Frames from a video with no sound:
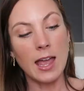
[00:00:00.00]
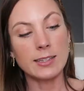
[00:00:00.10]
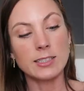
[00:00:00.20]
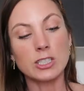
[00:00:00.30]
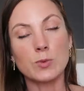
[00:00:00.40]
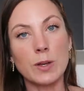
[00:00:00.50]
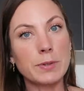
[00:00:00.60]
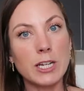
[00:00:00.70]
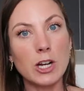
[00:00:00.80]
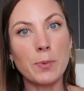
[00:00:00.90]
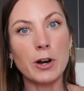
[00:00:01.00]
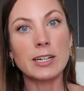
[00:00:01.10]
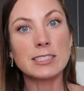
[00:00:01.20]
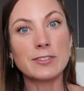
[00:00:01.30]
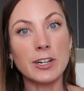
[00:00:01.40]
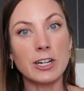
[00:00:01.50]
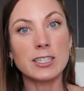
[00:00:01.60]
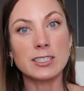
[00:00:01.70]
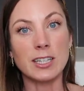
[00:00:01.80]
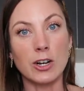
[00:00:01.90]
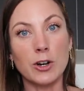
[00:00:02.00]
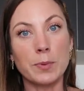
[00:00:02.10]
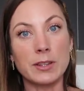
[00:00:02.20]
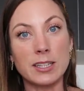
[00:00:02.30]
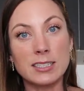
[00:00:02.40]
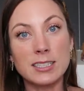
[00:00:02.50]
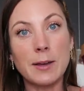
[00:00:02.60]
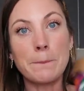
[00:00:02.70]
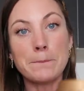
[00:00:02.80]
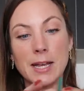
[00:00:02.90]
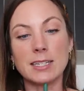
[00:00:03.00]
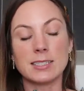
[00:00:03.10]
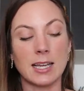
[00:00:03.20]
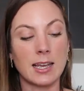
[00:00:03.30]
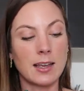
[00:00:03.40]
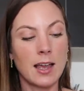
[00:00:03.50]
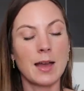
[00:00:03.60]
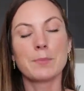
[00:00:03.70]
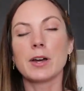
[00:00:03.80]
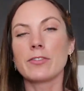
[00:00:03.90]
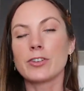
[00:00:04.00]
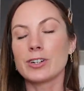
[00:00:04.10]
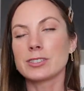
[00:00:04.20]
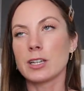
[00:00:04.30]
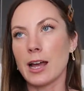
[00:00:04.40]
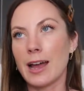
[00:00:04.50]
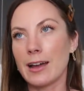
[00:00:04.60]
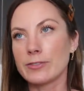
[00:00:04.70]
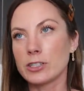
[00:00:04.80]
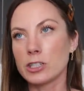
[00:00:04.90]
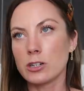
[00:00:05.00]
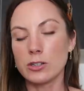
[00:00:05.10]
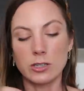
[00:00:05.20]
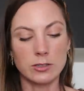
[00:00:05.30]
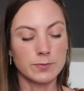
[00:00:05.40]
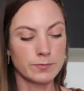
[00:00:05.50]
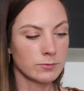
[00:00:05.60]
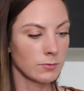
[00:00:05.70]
And the sweet potato part is very subtle, but this is amazing. But of course, like I have to show you.